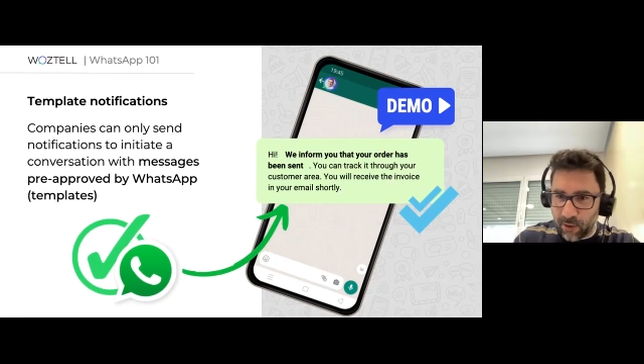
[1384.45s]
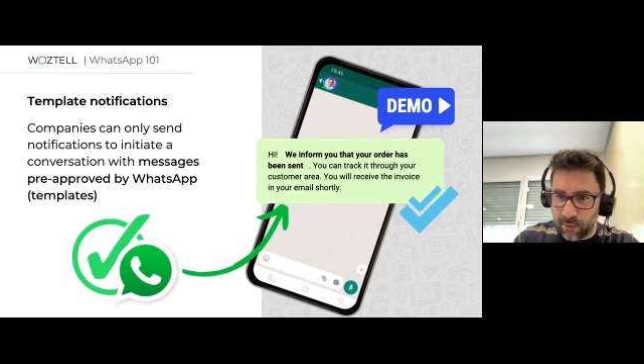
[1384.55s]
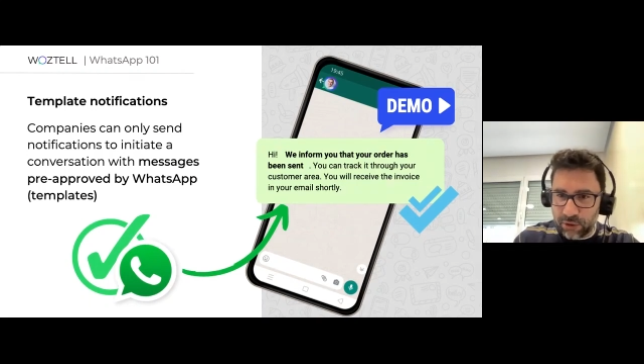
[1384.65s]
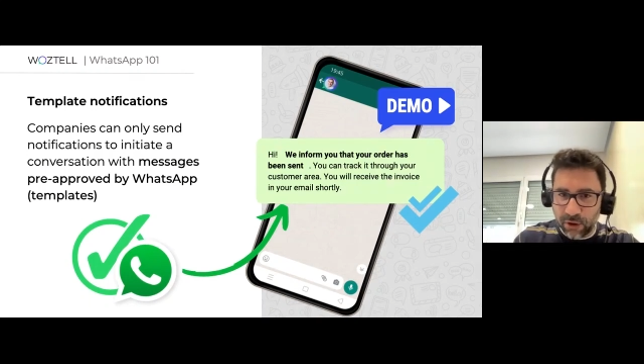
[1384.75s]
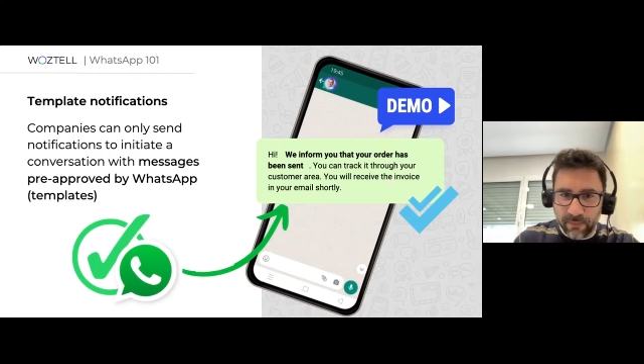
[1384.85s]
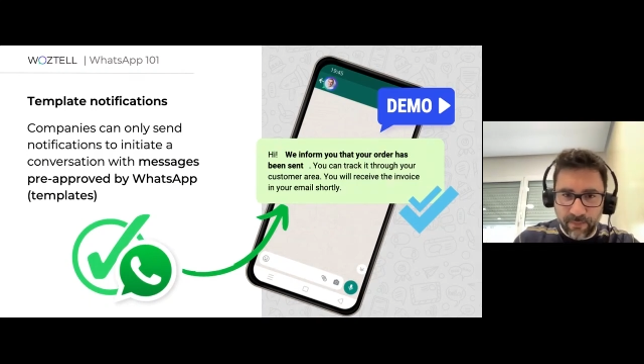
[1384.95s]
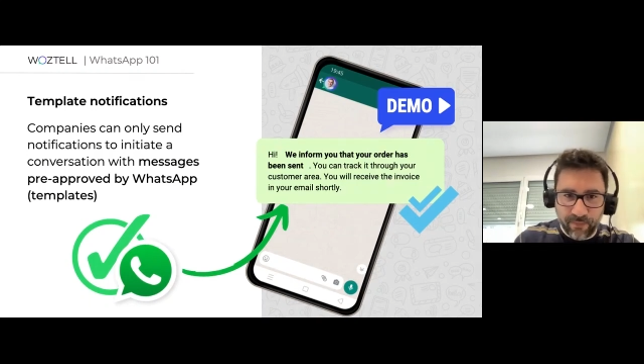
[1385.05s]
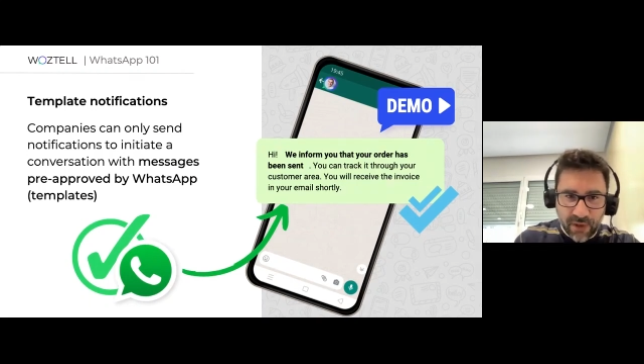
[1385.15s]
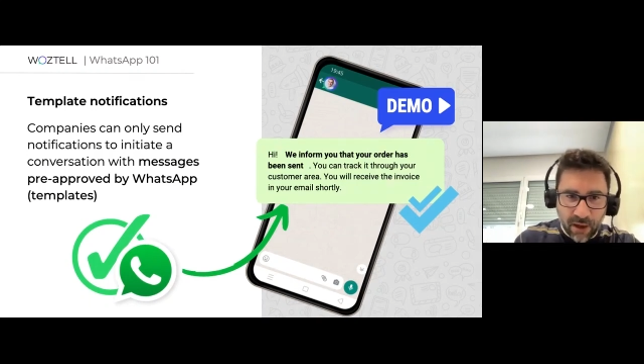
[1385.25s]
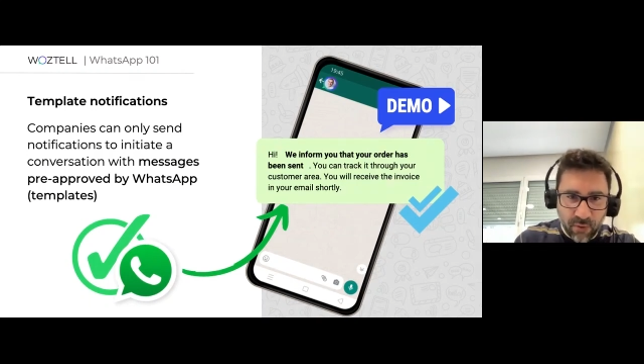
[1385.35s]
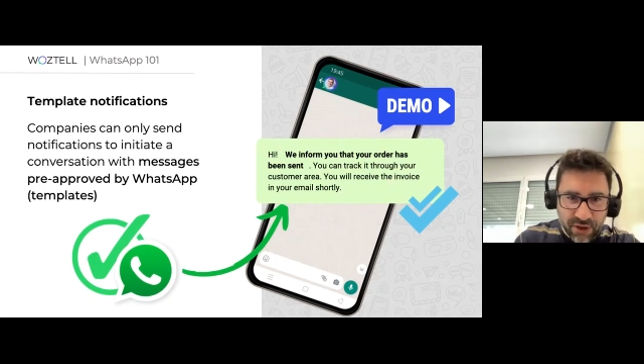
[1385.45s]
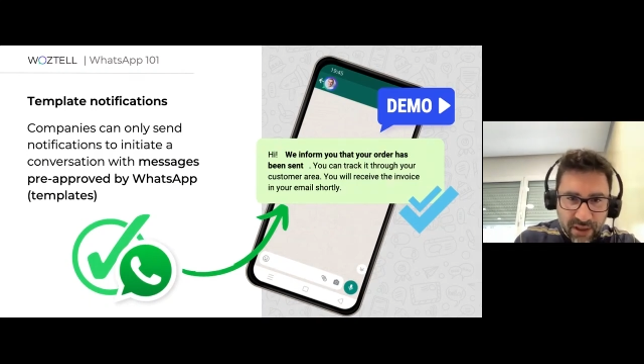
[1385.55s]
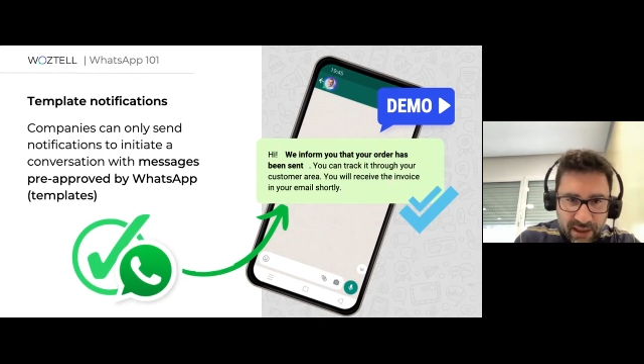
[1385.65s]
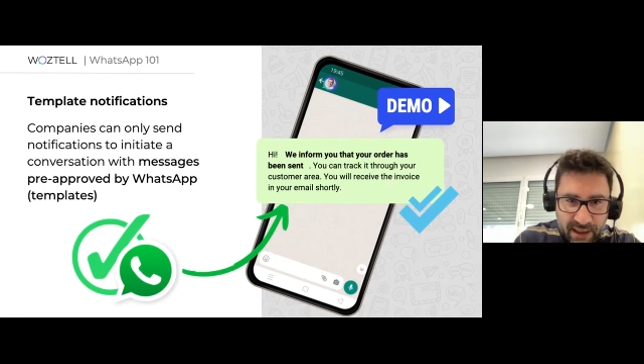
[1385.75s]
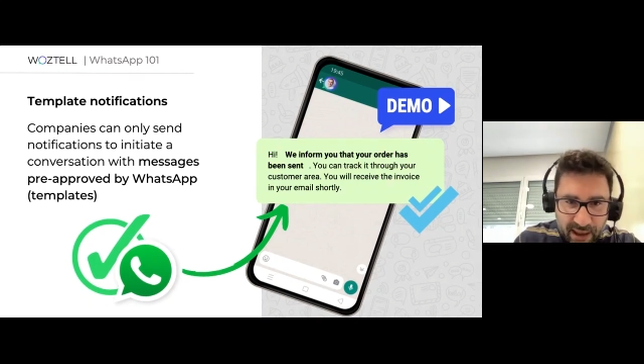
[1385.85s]
button, I will see
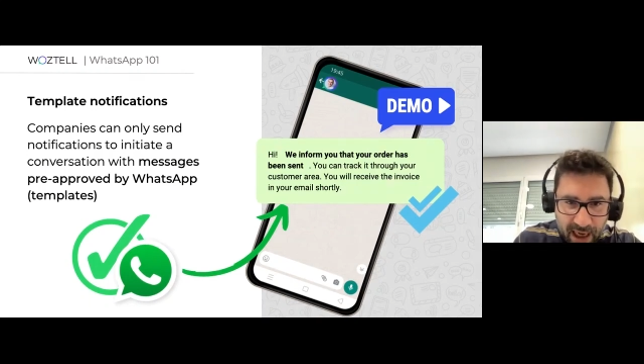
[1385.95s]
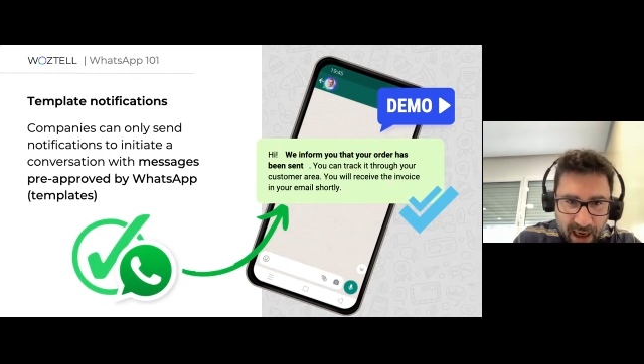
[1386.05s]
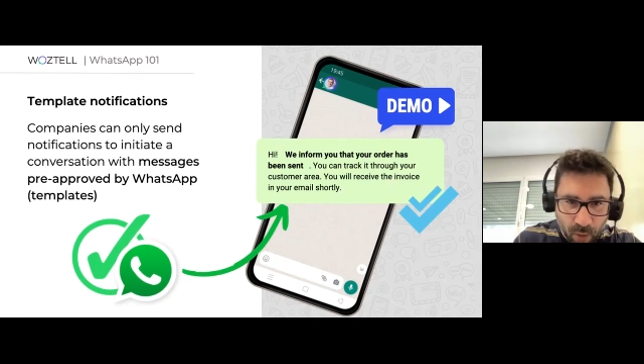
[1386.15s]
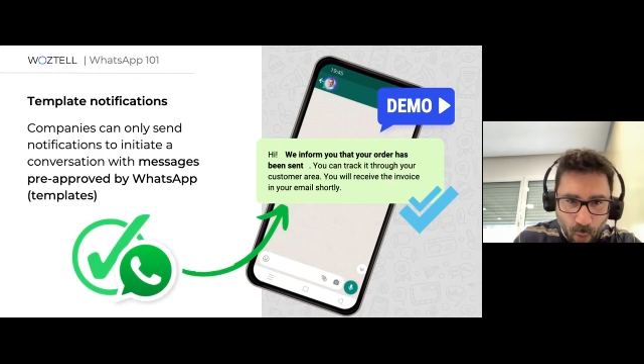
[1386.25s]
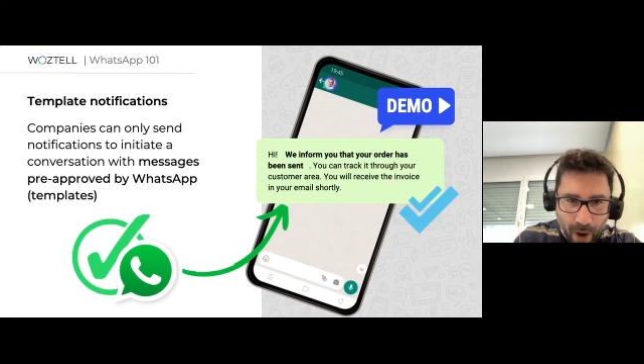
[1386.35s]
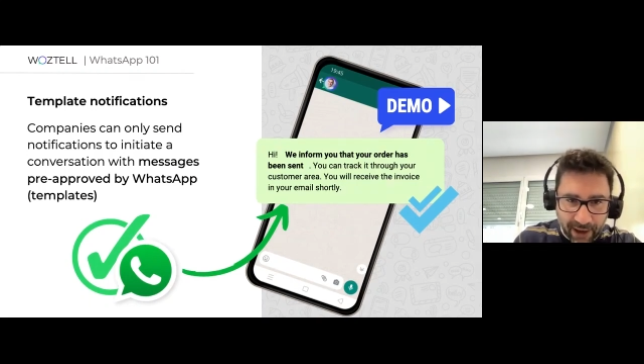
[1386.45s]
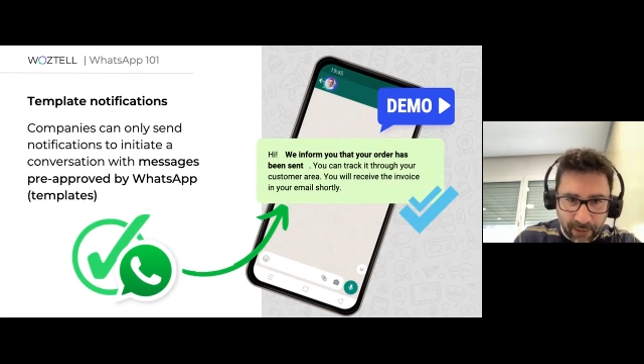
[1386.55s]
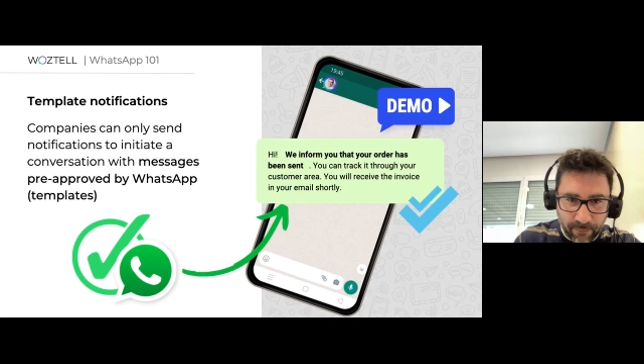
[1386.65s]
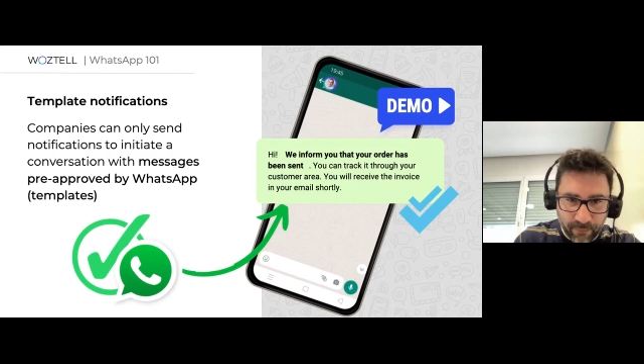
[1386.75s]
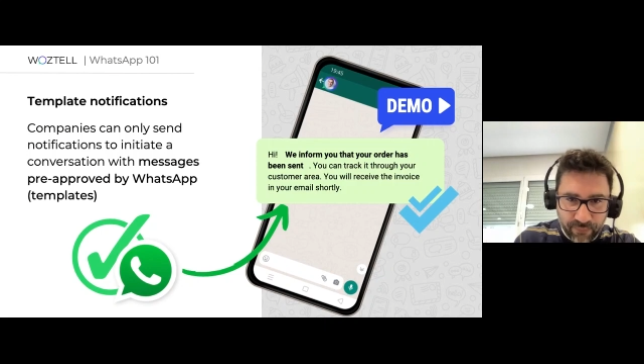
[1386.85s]
here a 1,